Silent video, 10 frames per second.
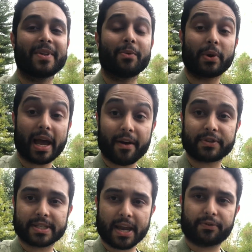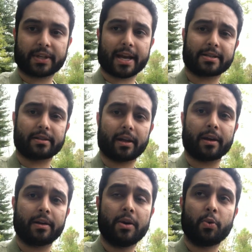we have Safe Tesla.
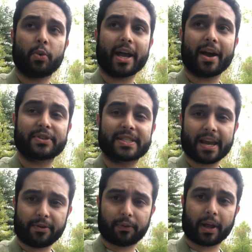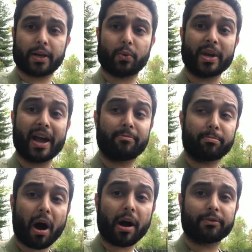We have Safe Light. We have
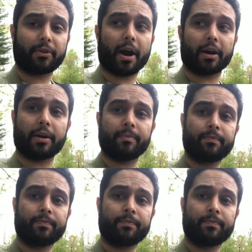Bonfire.